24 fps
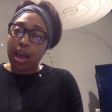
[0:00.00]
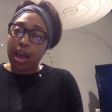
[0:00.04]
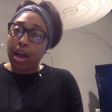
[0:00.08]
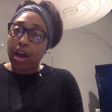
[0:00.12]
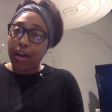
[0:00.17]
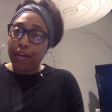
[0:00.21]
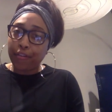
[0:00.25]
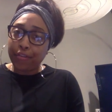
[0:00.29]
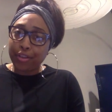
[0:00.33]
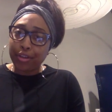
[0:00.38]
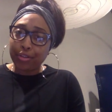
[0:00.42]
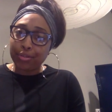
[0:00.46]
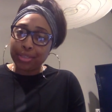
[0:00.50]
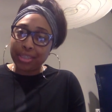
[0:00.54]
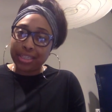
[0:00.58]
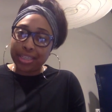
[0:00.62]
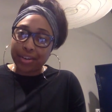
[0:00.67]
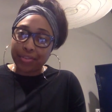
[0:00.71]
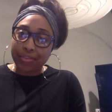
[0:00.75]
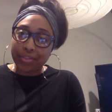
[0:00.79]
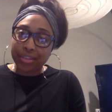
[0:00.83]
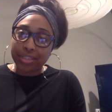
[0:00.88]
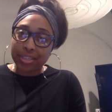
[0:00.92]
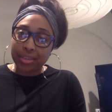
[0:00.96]
of those
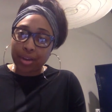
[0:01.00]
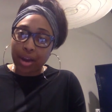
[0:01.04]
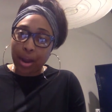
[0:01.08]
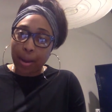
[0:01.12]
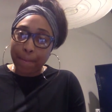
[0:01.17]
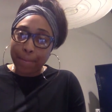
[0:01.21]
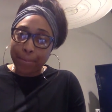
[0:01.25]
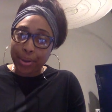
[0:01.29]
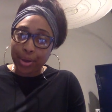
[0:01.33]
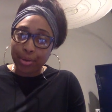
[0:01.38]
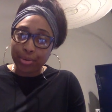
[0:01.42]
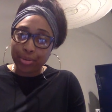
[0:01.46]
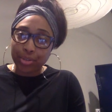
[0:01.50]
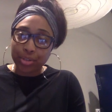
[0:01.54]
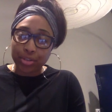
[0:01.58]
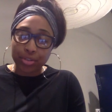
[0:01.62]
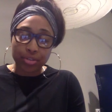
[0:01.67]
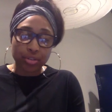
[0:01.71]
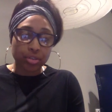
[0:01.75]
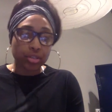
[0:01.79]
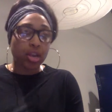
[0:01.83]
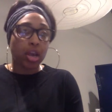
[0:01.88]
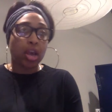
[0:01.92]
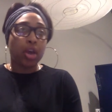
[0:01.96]
different
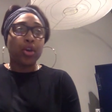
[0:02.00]
composers.